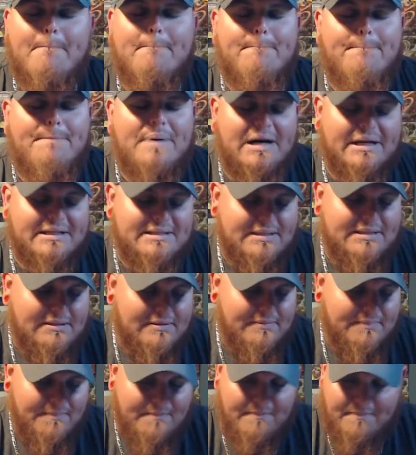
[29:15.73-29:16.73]
But
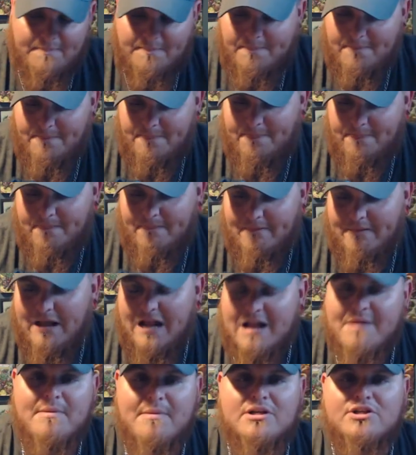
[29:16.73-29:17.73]

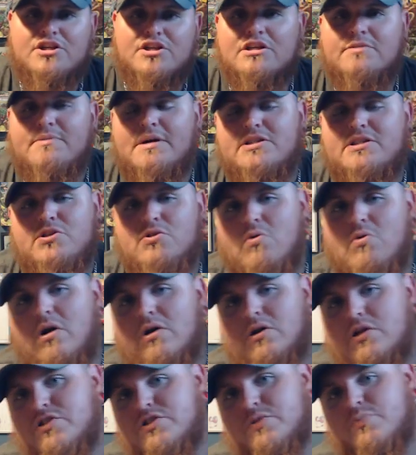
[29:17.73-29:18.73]
I mentioned my
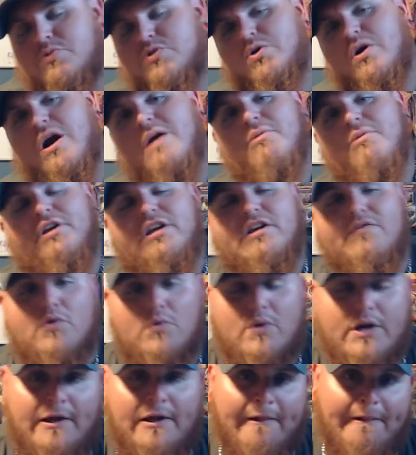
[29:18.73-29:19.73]
200 subscriber
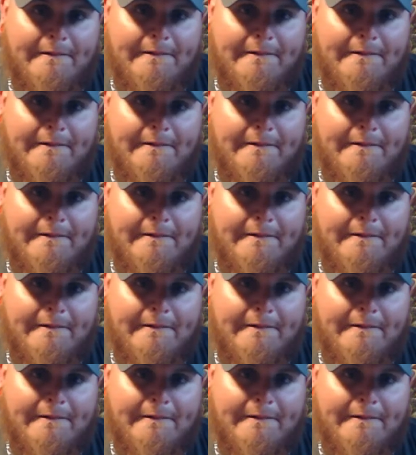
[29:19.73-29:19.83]
giveaway.